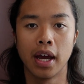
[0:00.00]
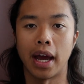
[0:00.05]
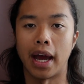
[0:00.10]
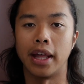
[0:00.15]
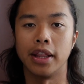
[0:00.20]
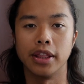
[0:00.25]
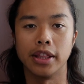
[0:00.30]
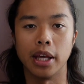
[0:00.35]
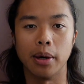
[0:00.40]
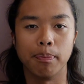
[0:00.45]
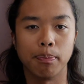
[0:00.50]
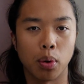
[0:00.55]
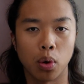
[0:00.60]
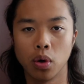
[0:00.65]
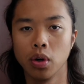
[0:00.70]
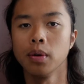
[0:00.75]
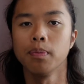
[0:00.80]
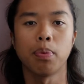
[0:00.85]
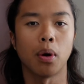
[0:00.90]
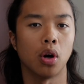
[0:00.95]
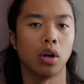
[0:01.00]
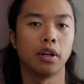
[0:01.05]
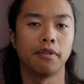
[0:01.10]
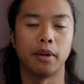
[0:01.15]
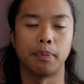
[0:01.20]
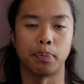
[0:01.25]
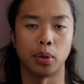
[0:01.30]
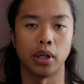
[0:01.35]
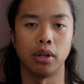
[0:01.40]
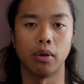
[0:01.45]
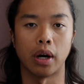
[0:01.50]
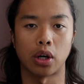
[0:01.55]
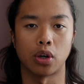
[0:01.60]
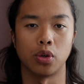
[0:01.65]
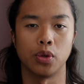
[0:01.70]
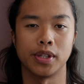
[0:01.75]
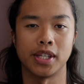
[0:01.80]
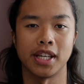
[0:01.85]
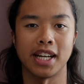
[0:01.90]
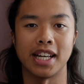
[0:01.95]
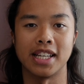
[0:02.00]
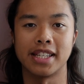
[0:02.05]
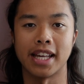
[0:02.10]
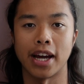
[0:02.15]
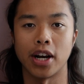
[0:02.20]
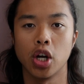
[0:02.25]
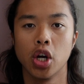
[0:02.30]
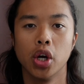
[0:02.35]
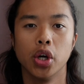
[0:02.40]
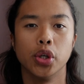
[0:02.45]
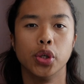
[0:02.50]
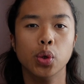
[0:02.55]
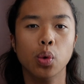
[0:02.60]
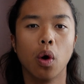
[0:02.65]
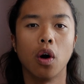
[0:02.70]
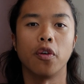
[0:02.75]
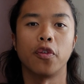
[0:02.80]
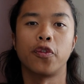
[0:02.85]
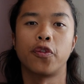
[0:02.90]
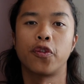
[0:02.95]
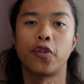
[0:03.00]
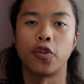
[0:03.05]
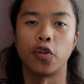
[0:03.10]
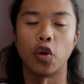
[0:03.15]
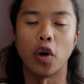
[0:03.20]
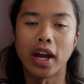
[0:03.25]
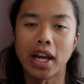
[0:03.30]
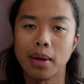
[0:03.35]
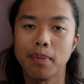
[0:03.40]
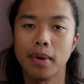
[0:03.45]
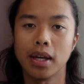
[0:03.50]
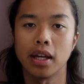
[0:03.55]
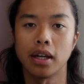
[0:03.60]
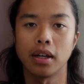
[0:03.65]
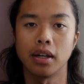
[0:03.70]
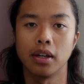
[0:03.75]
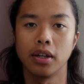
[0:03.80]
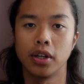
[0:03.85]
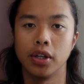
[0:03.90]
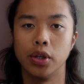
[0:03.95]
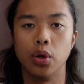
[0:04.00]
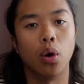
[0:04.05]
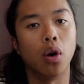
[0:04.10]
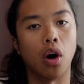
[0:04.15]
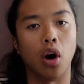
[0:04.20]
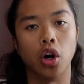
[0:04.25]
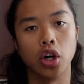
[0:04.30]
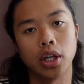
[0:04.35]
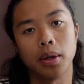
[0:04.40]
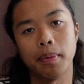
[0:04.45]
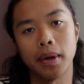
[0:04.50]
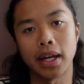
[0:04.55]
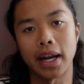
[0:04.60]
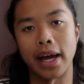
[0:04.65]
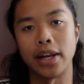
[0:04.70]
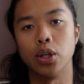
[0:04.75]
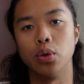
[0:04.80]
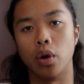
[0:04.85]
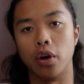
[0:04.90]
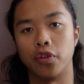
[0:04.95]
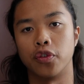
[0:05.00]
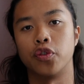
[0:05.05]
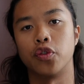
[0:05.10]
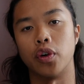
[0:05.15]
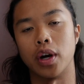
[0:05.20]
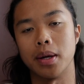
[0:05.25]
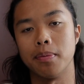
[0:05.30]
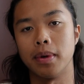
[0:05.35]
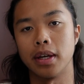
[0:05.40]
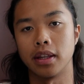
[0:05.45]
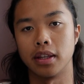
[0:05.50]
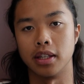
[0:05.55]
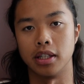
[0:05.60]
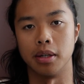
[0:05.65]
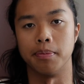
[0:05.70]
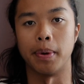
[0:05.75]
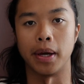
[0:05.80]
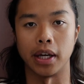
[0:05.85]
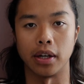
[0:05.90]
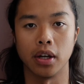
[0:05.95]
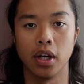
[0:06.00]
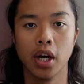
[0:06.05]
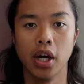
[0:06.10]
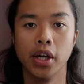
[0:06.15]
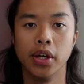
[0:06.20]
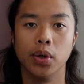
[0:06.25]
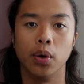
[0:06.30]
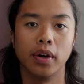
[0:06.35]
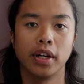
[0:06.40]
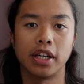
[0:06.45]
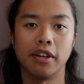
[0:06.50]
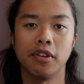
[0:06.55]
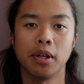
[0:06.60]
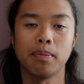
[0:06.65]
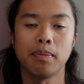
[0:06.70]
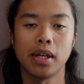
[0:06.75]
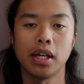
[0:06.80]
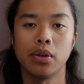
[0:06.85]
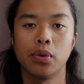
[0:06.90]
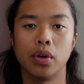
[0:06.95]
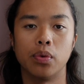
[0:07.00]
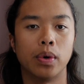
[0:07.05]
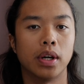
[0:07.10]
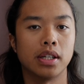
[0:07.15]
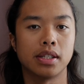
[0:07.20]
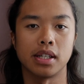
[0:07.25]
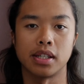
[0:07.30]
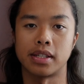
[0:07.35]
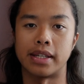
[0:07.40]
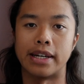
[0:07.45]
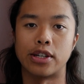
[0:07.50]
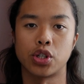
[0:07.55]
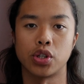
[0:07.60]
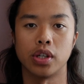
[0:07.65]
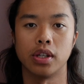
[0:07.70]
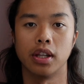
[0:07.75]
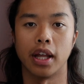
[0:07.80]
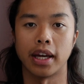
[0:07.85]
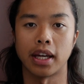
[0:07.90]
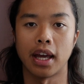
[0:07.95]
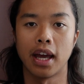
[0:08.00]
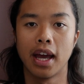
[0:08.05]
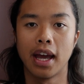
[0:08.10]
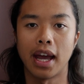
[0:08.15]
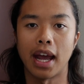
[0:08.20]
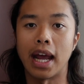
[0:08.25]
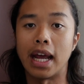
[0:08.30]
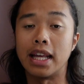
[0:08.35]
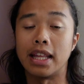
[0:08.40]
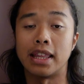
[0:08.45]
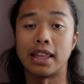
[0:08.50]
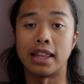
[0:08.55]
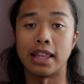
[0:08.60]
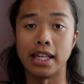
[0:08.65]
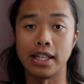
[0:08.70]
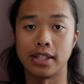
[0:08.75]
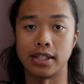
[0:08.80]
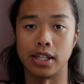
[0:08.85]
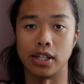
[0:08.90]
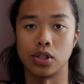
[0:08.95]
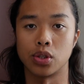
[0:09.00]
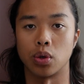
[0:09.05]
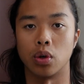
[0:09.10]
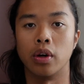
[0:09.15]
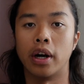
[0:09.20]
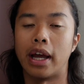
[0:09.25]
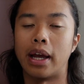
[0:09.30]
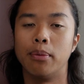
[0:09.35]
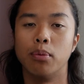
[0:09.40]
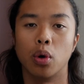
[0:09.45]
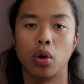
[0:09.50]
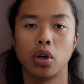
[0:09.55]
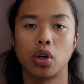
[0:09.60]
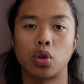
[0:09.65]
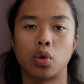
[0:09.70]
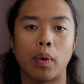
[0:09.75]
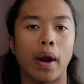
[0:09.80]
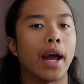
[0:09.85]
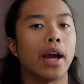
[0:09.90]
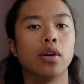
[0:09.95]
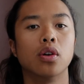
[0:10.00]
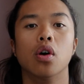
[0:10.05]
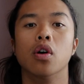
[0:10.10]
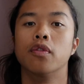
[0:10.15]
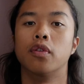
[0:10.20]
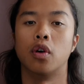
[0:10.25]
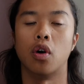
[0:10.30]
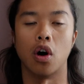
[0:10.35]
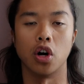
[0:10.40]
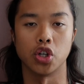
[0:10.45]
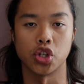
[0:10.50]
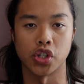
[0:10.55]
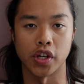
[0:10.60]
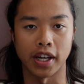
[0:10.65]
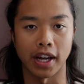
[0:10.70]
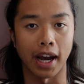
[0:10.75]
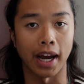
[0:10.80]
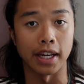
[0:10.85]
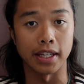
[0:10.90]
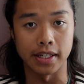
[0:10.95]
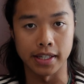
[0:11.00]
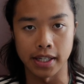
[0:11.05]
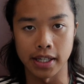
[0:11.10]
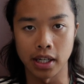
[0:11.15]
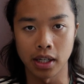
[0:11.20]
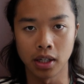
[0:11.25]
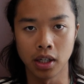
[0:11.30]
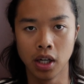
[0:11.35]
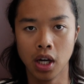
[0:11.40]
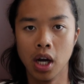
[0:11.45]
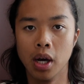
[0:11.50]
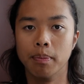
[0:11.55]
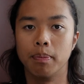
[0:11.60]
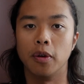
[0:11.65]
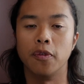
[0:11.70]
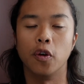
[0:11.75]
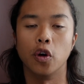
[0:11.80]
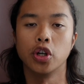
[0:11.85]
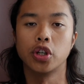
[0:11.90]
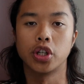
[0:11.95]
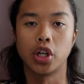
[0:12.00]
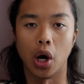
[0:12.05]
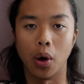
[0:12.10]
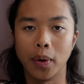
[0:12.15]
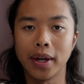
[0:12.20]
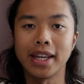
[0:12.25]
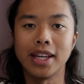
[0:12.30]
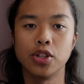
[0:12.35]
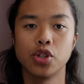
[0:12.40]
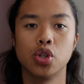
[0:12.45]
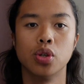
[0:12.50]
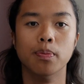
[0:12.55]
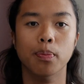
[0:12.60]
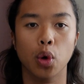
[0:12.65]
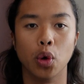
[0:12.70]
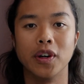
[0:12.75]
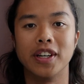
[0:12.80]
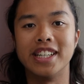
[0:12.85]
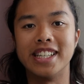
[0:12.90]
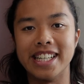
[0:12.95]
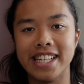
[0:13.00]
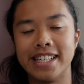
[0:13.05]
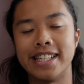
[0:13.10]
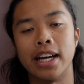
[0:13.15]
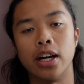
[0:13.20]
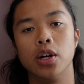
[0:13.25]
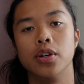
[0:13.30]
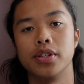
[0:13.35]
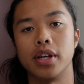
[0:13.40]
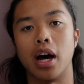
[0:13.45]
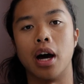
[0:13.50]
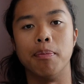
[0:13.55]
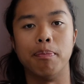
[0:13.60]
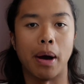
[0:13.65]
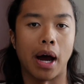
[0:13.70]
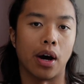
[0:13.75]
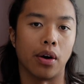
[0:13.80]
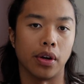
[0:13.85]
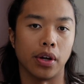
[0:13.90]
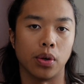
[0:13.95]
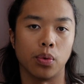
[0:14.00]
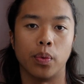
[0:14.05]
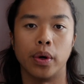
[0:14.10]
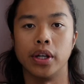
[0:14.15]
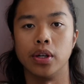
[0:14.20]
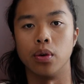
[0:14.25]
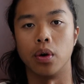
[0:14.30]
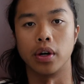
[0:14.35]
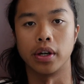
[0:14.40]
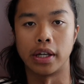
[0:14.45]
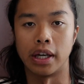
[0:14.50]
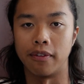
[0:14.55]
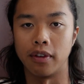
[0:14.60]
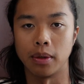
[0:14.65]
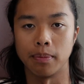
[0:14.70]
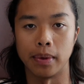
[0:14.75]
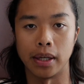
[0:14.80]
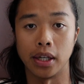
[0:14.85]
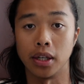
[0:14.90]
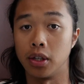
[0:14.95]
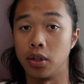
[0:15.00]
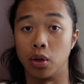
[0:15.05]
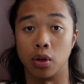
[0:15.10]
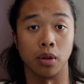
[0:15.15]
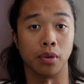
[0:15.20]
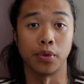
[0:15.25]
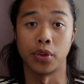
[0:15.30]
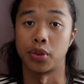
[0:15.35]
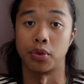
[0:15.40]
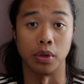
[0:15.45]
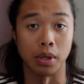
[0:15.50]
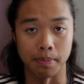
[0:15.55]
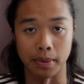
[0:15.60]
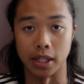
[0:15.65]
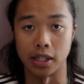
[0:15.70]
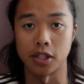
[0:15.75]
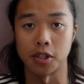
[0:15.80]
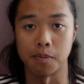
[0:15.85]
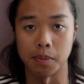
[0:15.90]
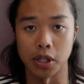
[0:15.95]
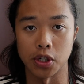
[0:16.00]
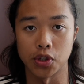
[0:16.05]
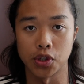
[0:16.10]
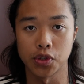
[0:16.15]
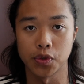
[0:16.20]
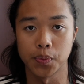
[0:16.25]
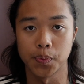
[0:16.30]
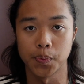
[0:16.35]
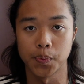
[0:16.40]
And the important part of a prerequisite is that you are framing your argument and you are framing the debate. You are giving me what is essentially like a thesis or a more grand overarching idea before going into more details about it when you are giving me your 3-minute speech.